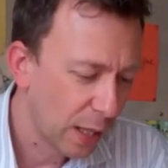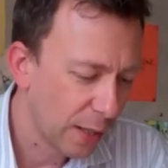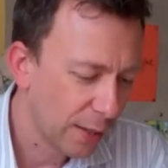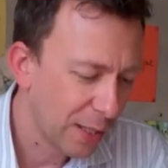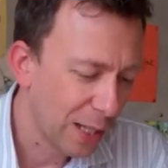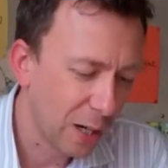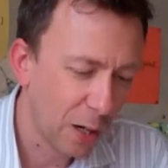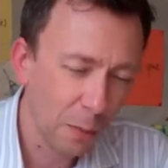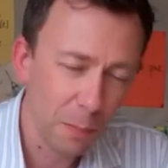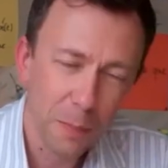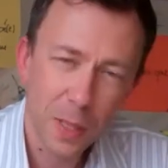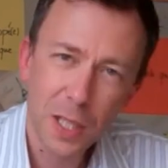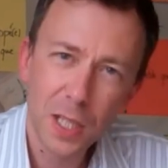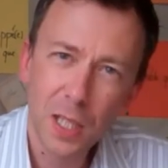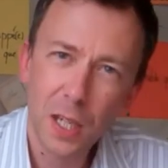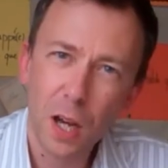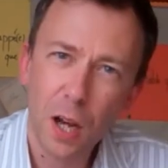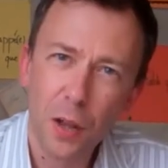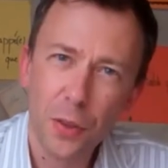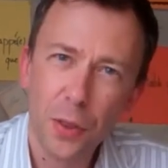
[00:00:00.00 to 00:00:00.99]
There are
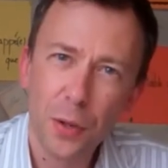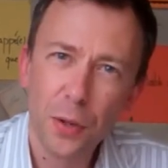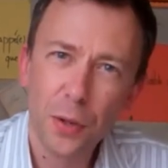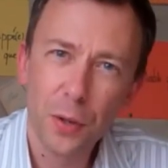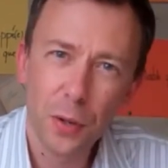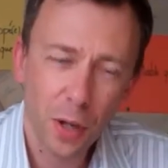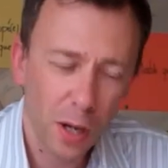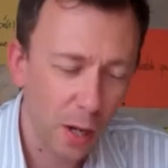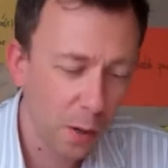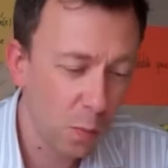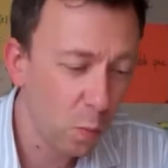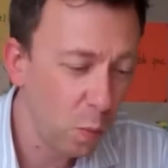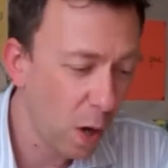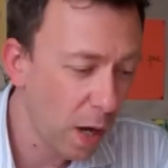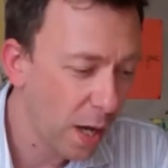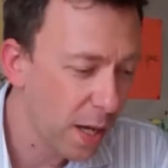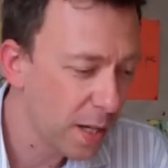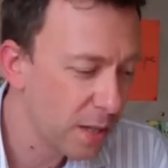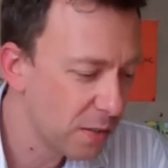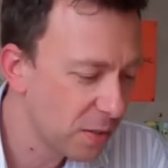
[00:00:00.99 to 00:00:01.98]
many other
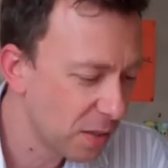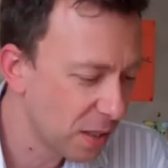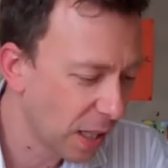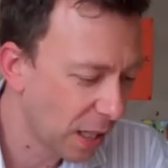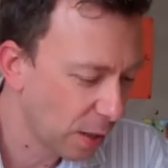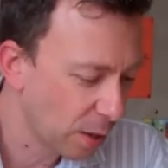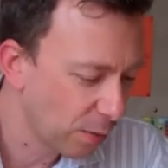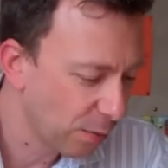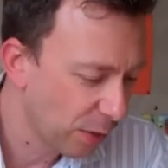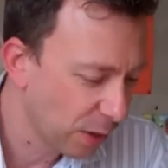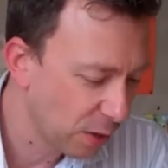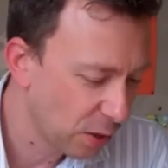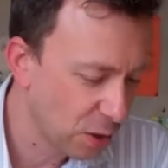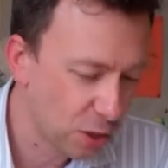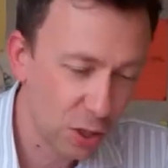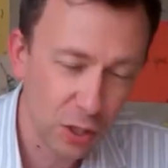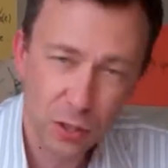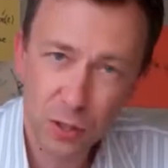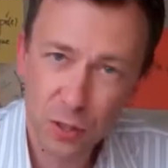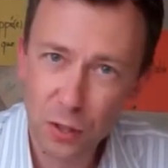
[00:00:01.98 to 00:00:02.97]
ways and
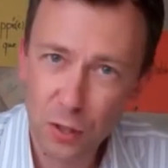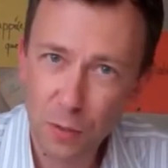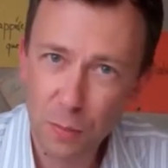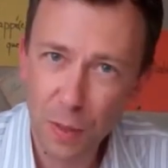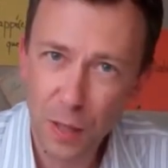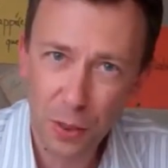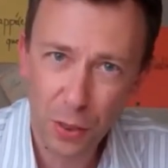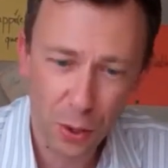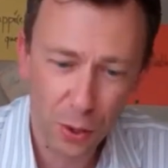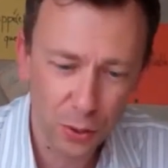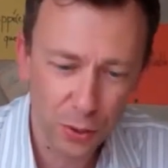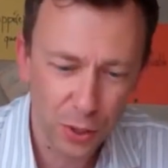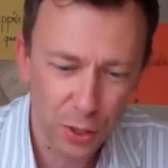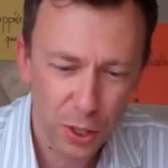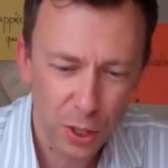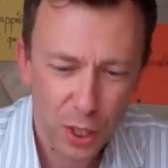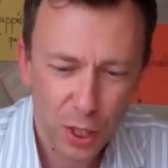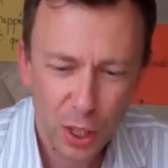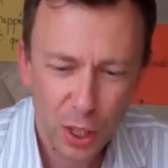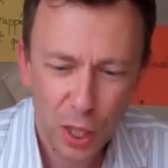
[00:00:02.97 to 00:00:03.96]
advantages to the method.
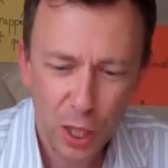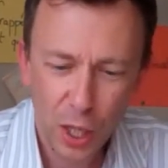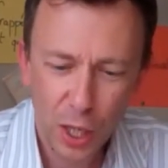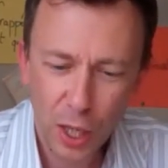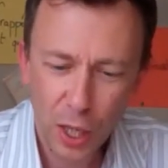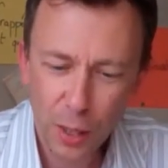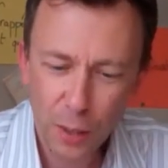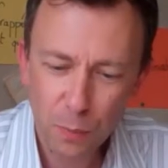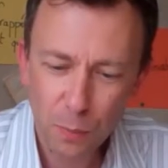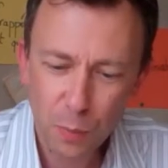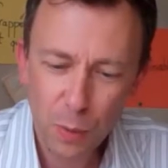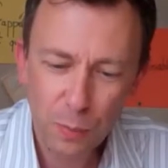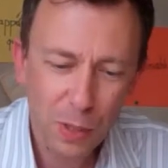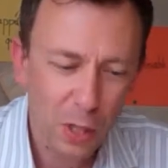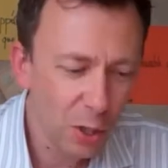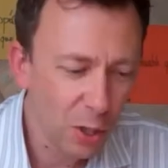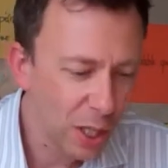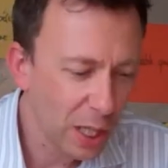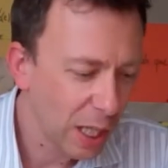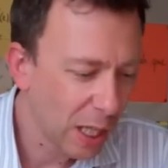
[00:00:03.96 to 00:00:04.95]
We'll be
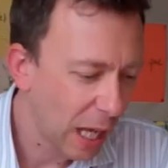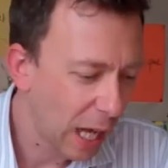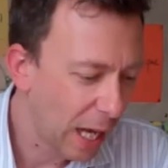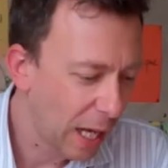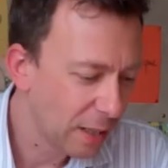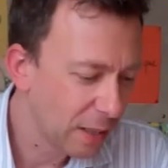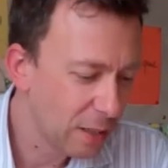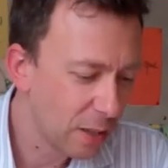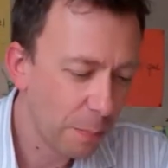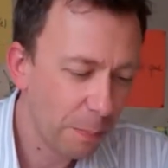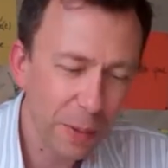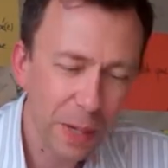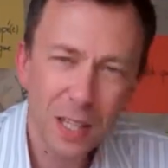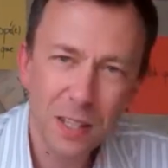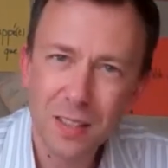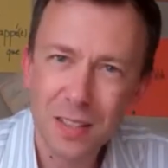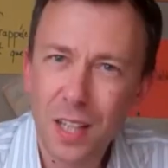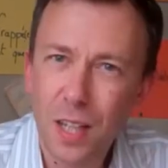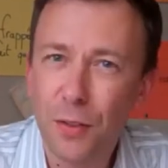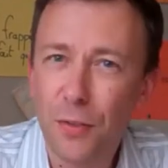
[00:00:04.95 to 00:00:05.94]
looking at the
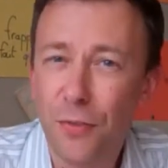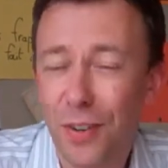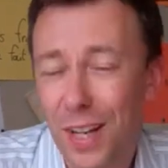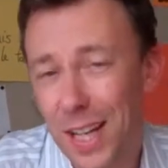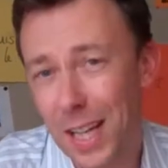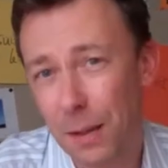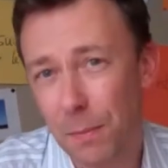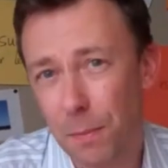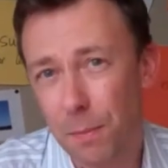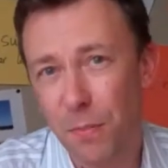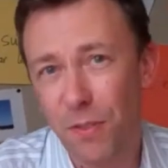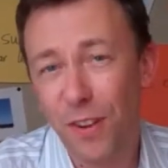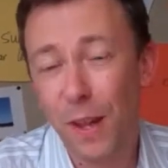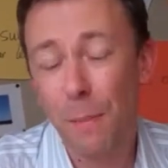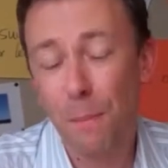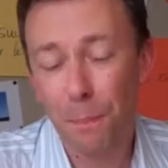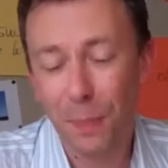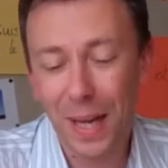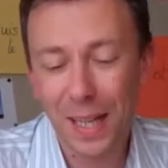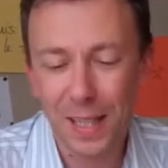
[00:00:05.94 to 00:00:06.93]
basic
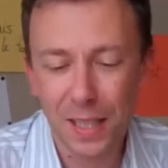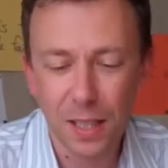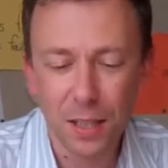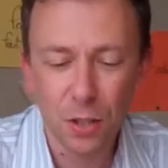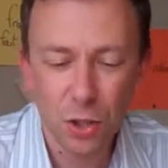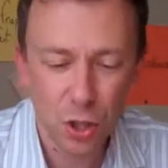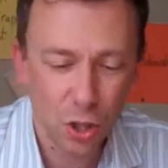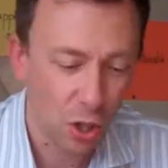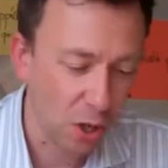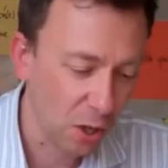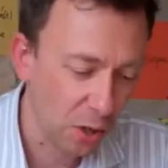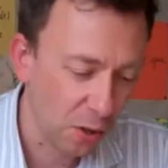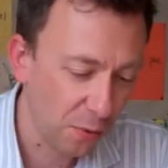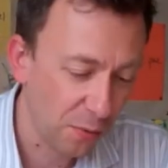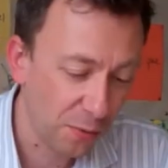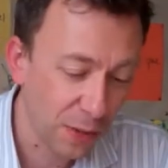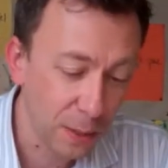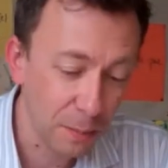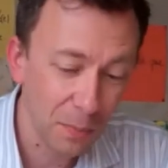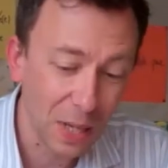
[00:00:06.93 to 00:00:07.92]
flip package,
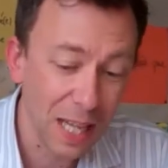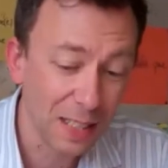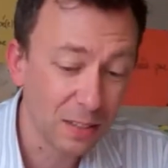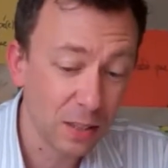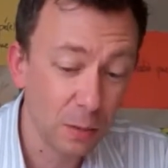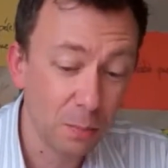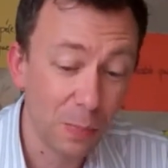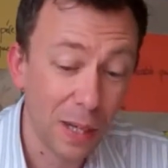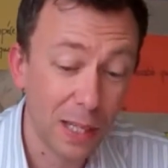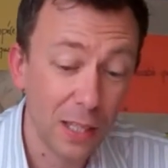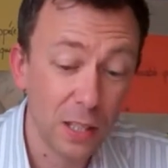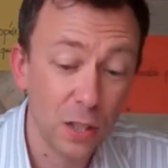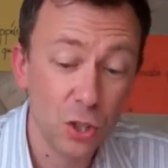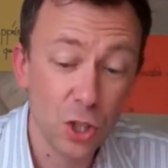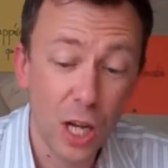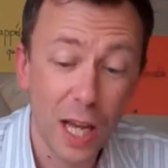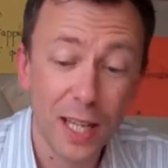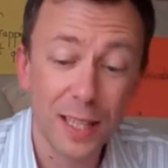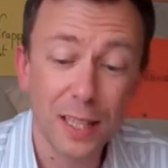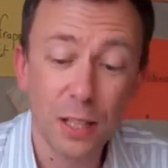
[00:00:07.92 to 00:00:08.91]
flip lesson
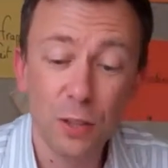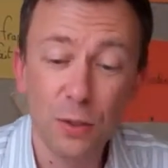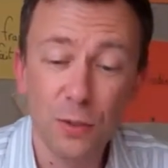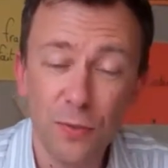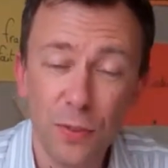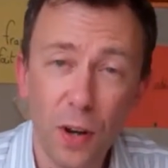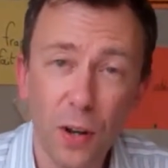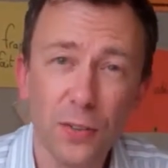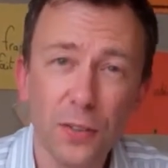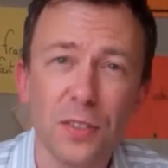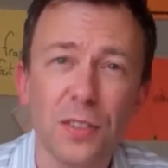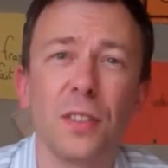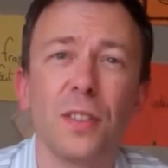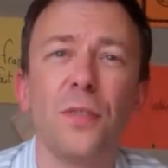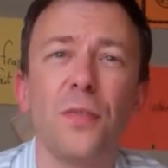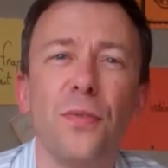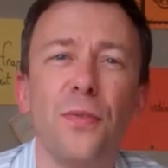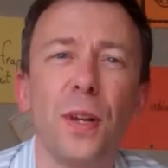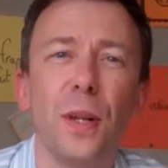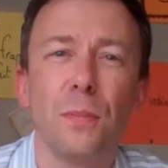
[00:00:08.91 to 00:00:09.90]
package, and the advanced
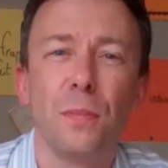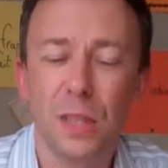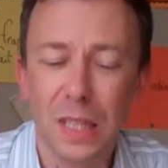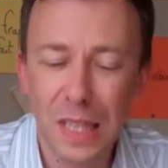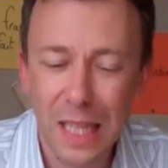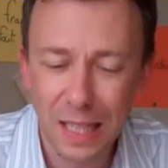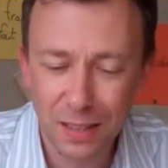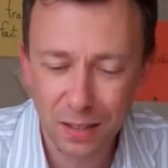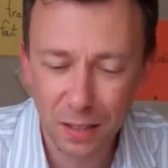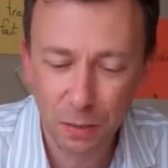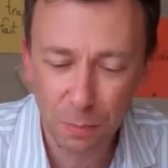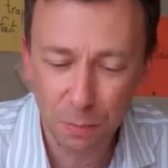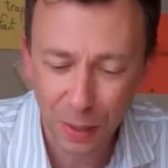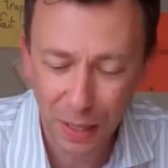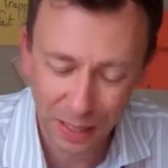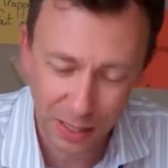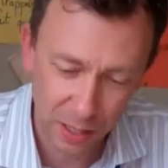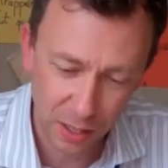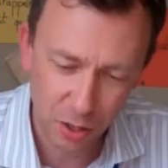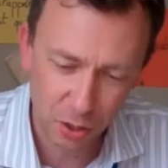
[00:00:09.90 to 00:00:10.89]
flip lesson
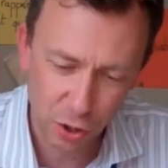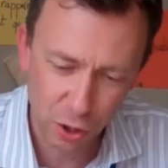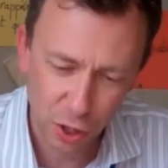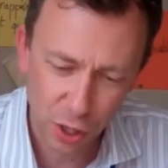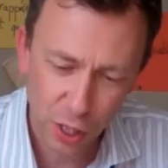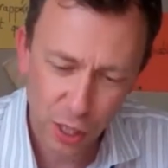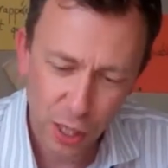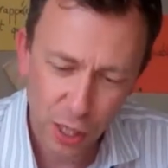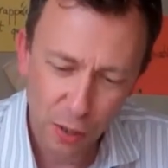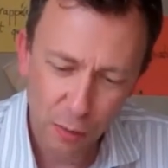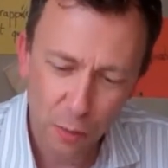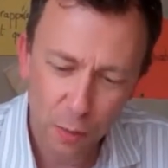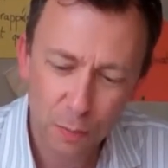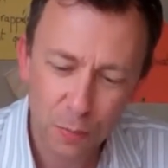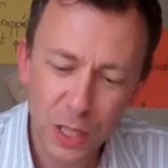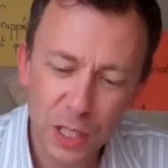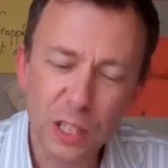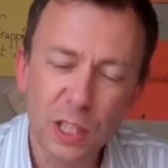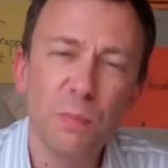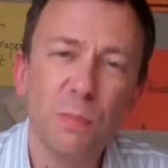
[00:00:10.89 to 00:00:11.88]
package. We'll
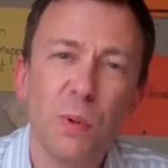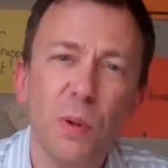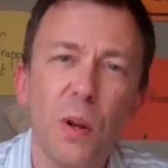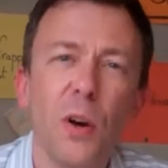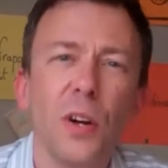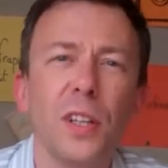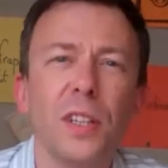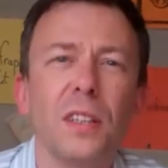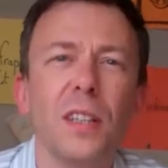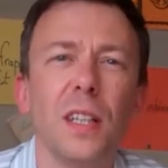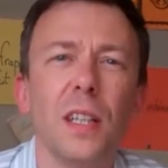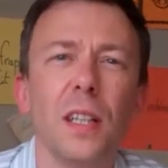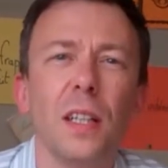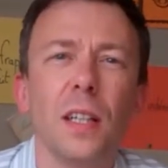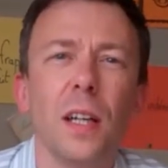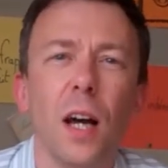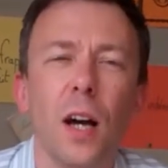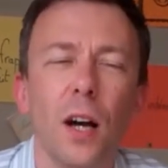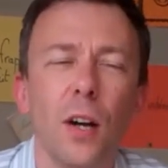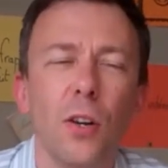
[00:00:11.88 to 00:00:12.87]
be
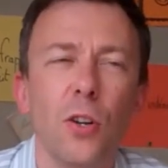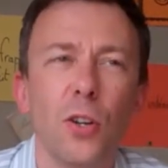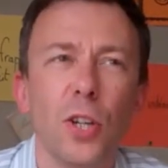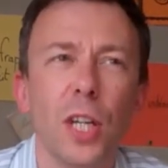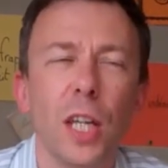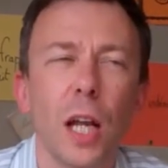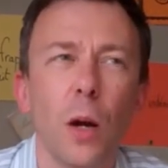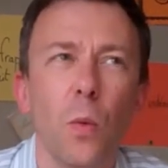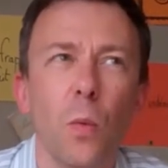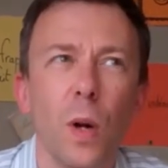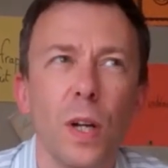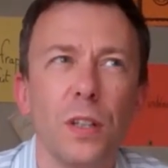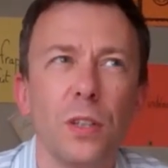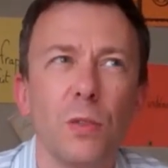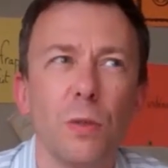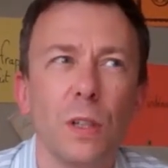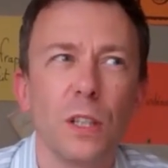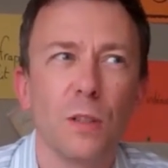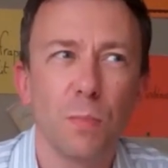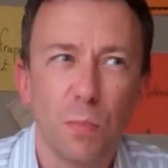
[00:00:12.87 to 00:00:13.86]
looking at ways
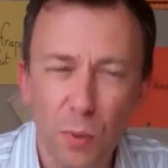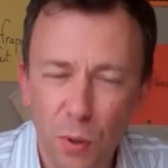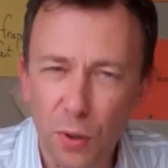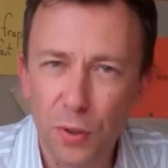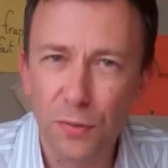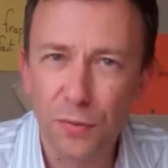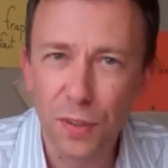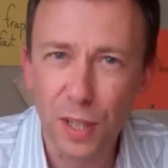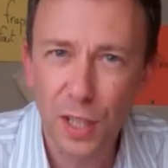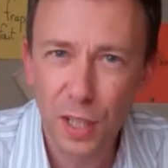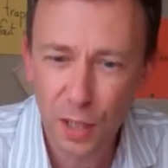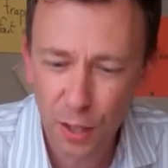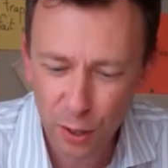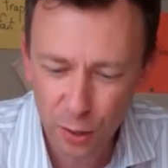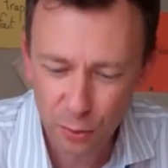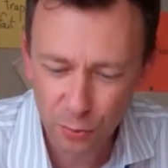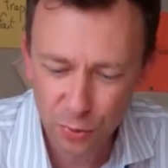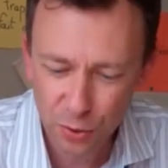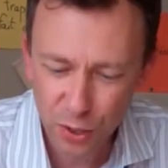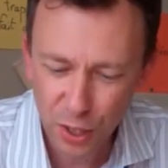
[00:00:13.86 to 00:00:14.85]
to exploit
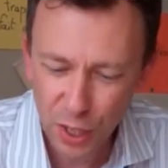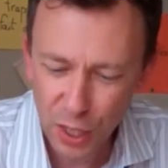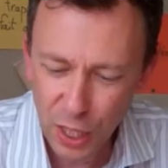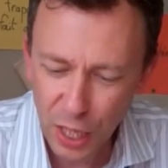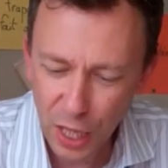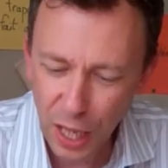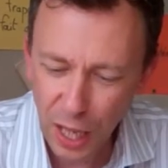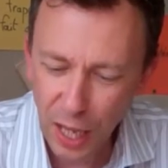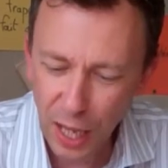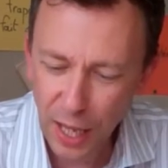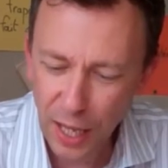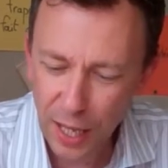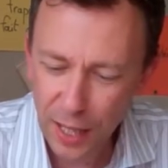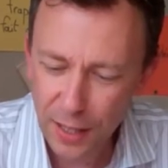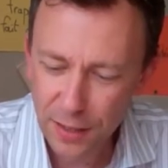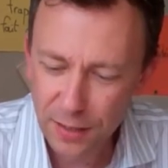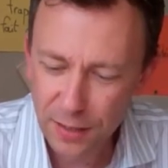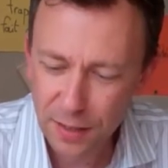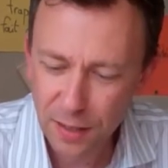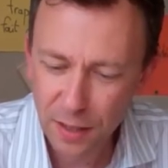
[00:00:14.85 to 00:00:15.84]
videos
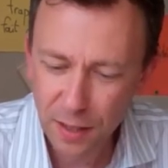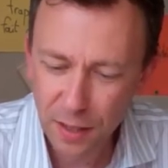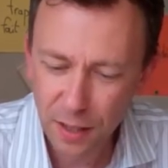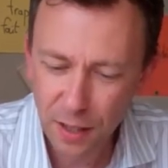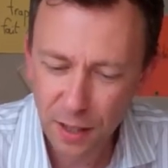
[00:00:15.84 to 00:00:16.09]
and